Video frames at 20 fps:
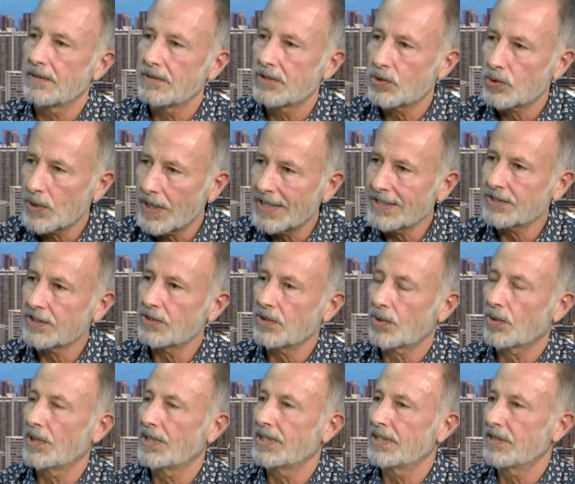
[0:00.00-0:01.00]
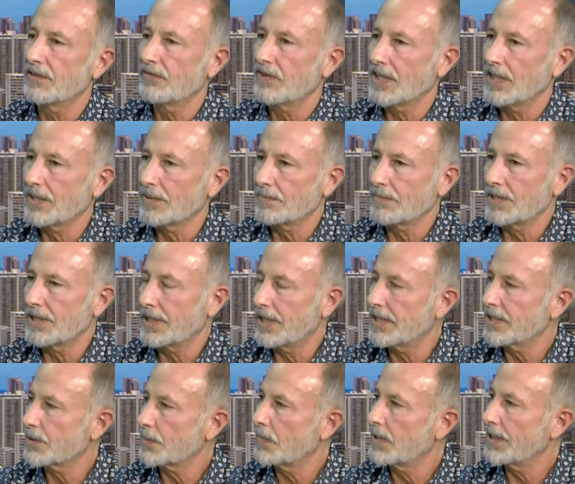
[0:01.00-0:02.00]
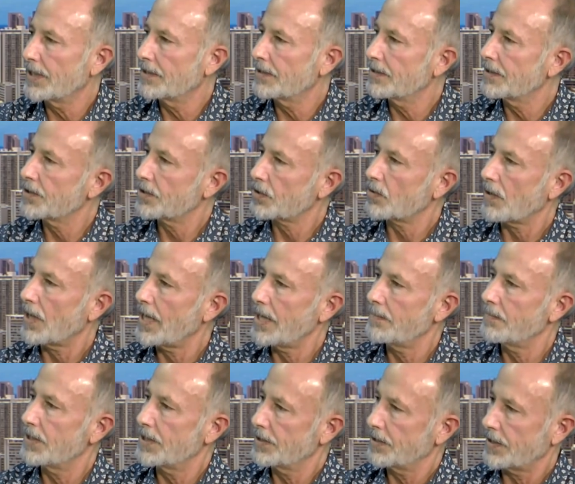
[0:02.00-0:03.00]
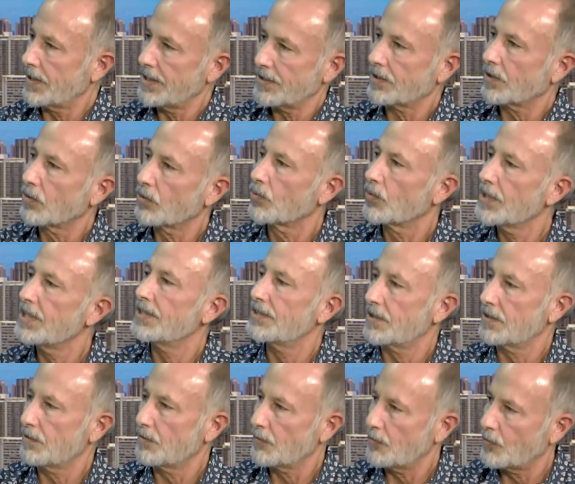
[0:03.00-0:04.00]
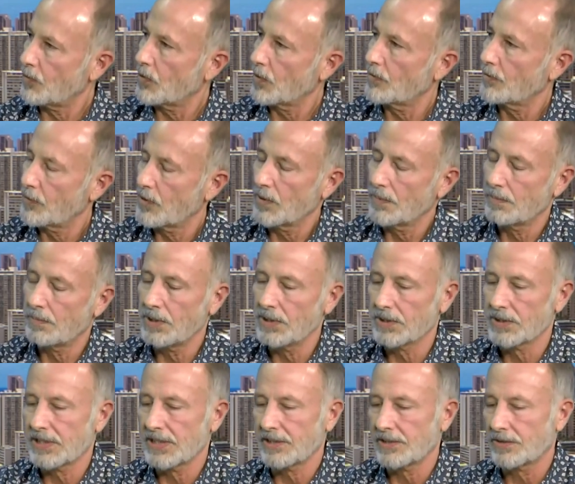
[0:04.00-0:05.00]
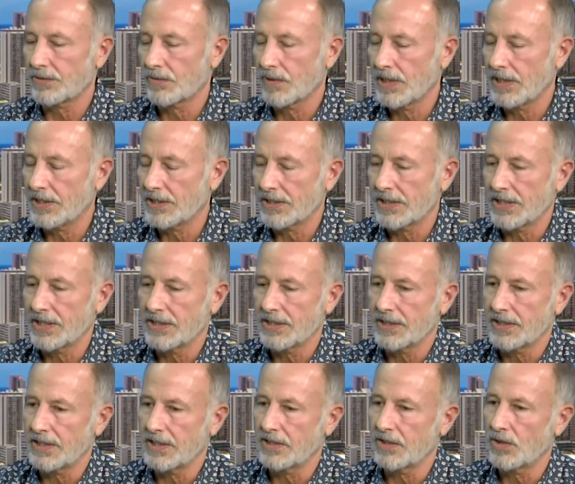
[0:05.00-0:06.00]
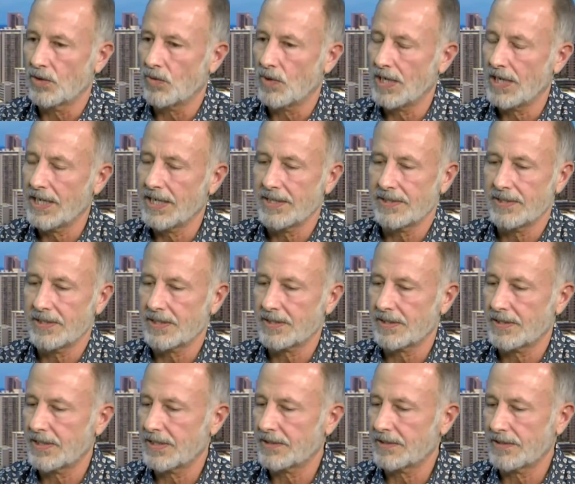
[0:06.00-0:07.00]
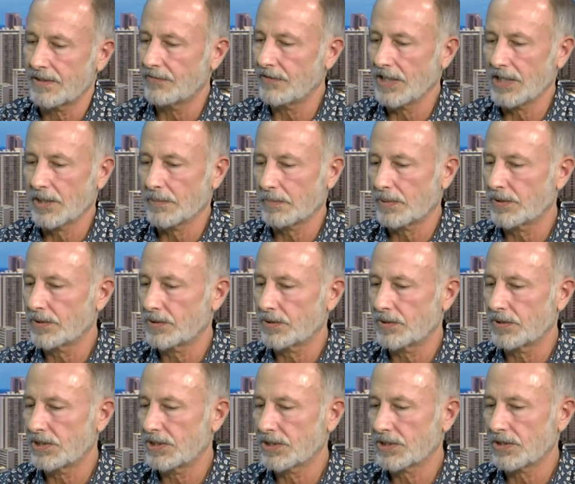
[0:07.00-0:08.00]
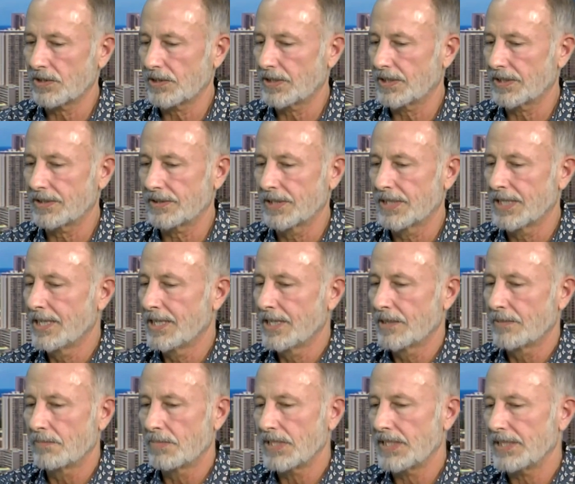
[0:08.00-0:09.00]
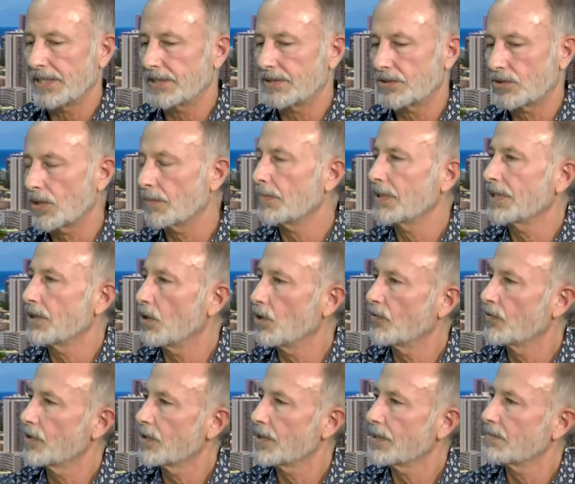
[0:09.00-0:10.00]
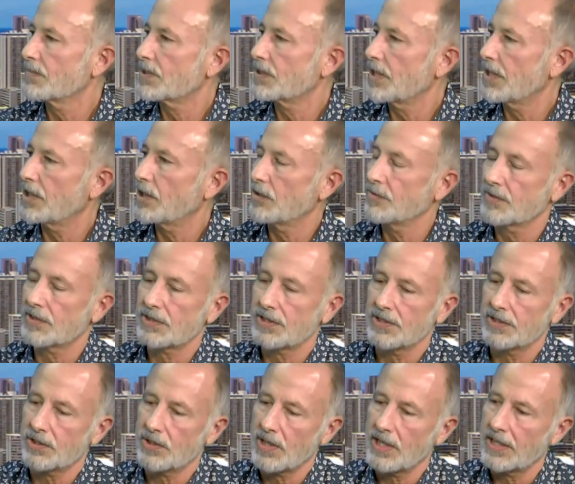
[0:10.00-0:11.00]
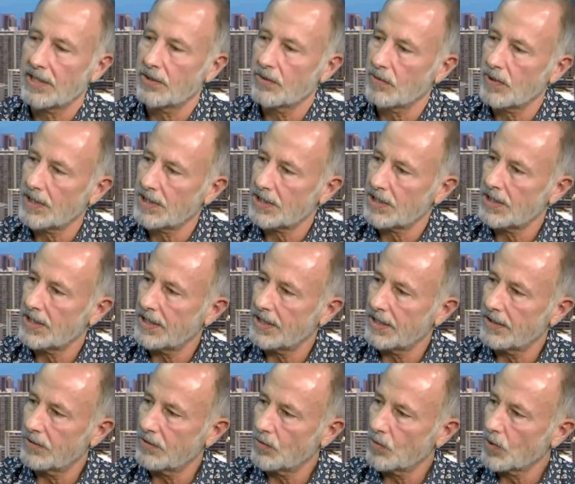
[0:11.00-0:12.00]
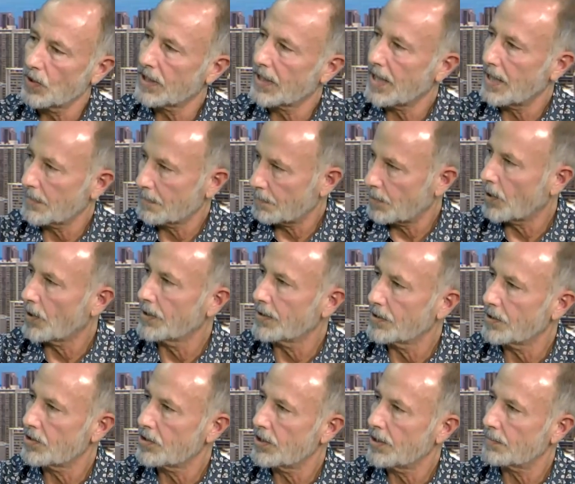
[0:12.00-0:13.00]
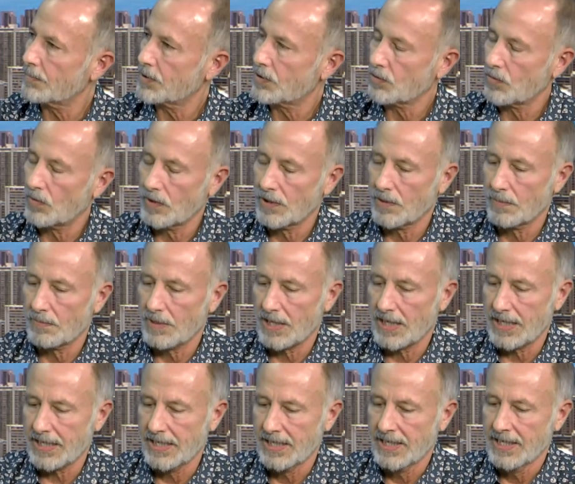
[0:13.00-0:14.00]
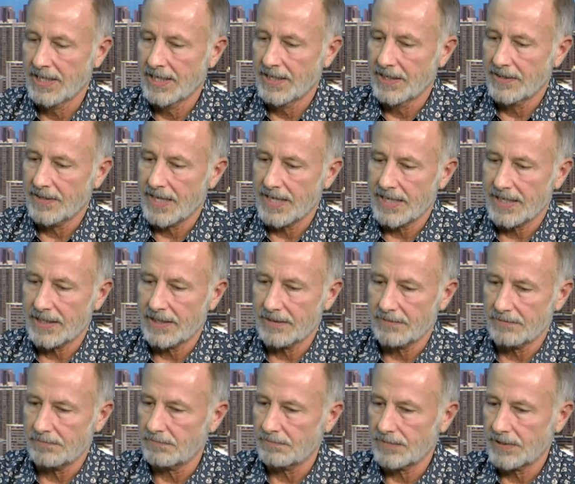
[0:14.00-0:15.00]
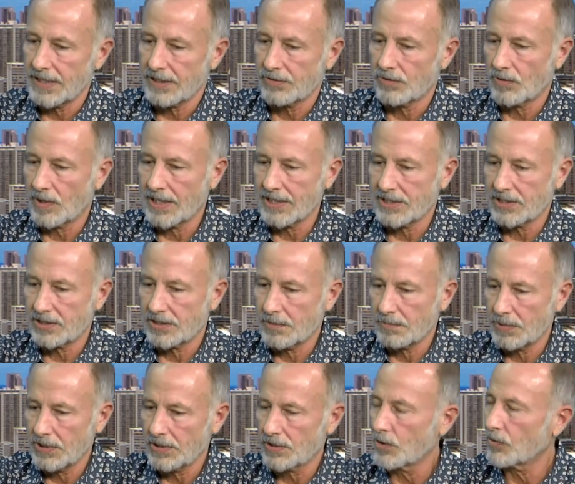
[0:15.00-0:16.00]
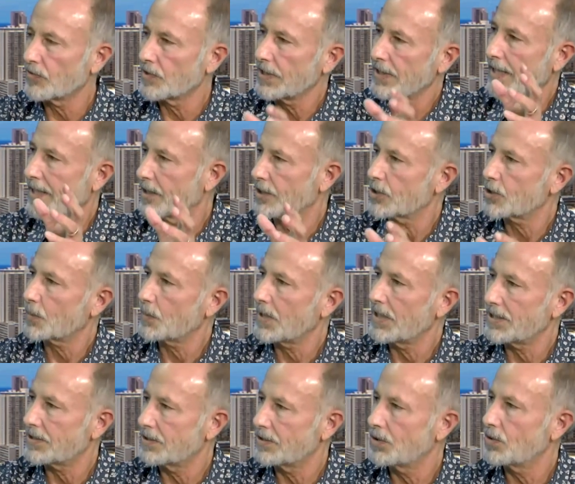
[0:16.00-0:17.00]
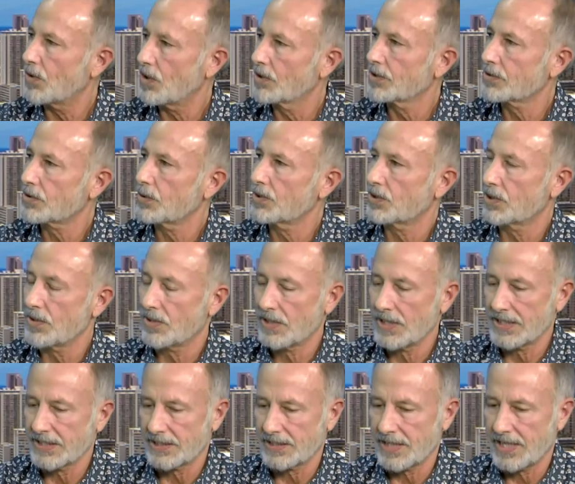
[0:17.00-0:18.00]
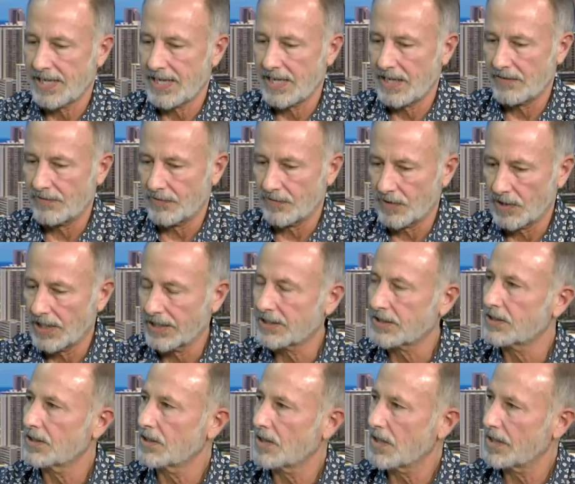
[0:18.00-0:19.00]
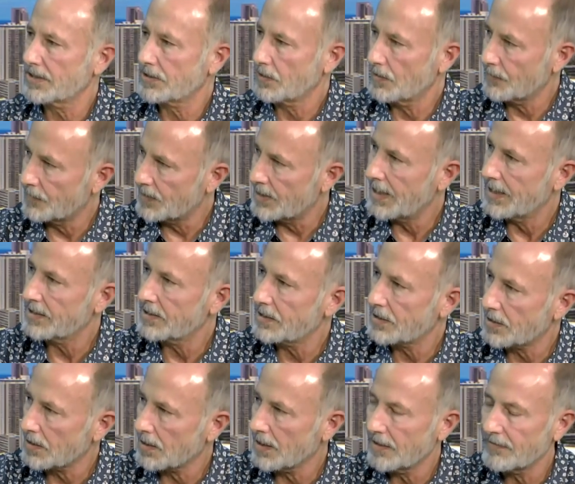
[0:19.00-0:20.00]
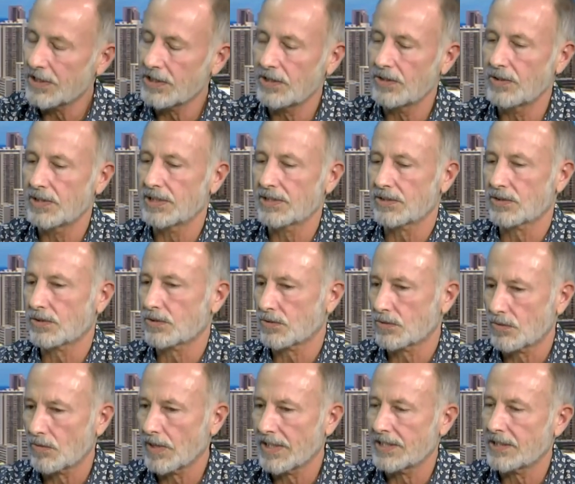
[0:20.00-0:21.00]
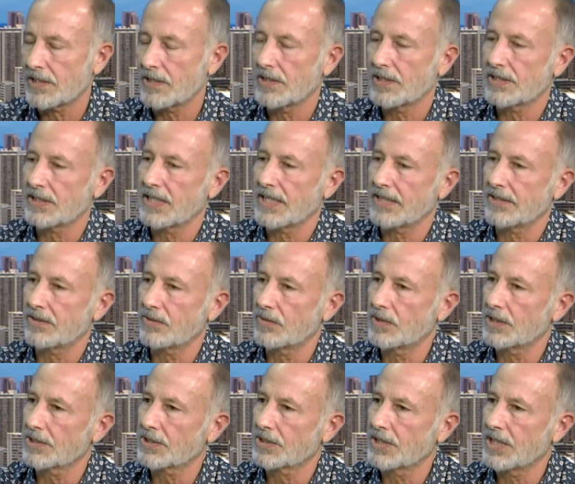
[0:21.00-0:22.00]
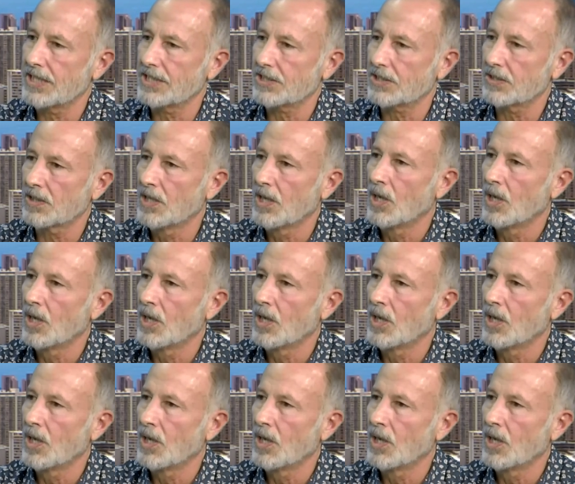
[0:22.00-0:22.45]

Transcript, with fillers: transit-oriented development has been described as, as a reason for, for building rail in, in Hawaii, that, that developers are just going to be tripping over themselves to try to rush in and work out partnerships whereby they can get rights to build over the airspace and do all sorts of things to have lots and lots of dense living units right there at that rail station.